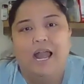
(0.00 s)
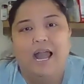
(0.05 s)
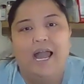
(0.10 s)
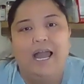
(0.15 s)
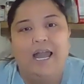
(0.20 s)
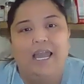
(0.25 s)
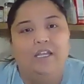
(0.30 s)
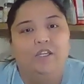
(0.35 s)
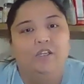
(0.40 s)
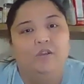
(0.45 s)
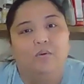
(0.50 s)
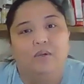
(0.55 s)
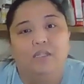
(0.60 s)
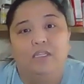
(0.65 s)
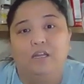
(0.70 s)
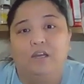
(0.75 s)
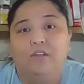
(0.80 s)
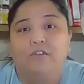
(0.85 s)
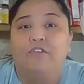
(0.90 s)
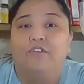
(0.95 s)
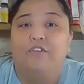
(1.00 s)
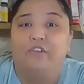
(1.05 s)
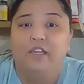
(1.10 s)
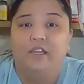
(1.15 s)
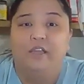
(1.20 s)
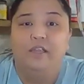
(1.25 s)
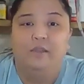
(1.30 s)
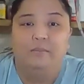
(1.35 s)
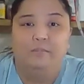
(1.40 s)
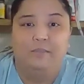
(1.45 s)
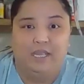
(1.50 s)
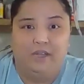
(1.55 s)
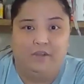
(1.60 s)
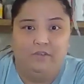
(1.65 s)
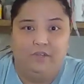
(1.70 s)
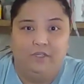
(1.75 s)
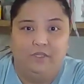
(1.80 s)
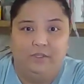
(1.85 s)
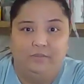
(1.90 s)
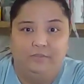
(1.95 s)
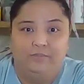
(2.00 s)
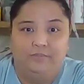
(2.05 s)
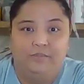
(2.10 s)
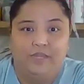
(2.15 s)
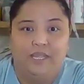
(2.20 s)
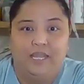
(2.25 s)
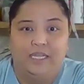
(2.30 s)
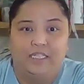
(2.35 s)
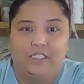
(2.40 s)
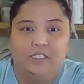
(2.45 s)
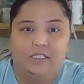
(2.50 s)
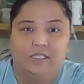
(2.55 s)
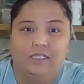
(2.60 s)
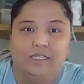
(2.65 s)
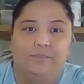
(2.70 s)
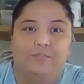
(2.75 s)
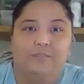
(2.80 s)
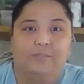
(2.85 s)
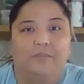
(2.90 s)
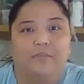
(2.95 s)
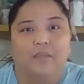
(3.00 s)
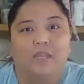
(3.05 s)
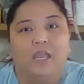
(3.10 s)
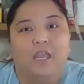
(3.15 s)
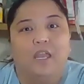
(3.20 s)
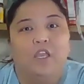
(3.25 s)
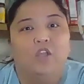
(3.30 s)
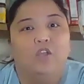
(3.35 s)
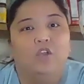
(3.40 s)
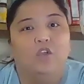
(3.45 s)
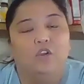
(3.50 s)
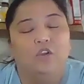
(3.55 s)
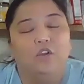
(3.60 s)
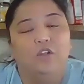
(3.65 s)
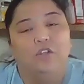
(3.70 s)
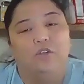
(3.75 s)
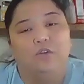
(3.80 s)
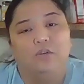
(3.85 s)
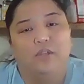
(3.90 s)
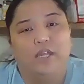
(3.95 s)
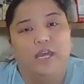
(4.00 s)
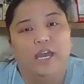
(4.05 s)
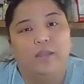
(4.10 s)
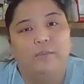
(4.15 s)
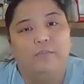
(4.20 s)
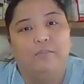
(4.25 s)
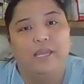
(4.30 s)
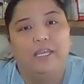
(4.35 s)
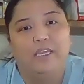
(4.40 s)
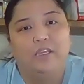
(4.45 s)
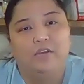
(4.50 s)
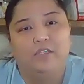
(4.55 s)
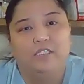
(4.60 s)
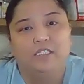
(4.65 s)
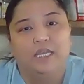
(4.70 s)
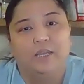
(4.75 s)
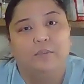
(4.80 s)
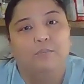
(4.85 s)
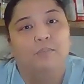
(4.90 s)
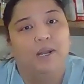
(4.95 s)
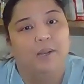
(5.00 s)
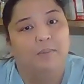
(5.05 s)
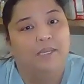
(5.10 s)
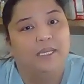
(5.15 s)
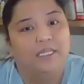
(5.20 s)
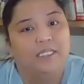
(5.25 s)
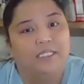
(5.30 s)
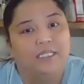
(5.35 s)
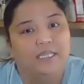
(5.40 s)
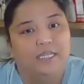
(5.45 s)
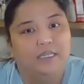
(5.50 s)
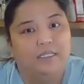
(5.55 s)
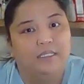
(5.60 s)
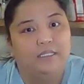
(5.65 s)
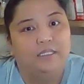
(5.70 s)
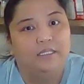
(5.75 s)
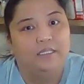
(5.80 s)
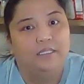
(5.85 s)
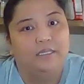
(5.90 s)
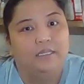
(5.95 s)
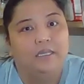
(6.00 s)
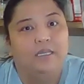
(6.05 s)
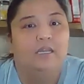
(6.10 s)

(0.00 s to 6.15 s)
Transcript: I do a nut-free macaroon, actually. You could do that by using pumpkin seeds.